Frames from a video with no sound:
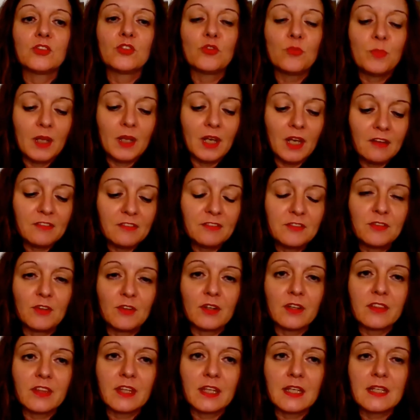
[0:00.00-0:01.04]
to be left
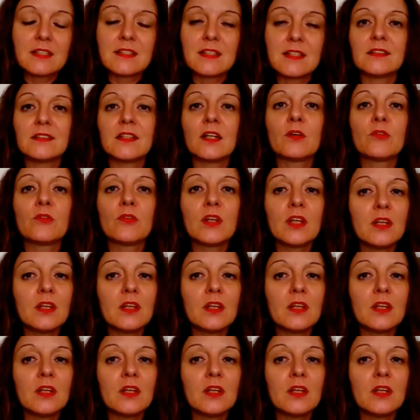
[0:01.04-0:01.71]
for things that are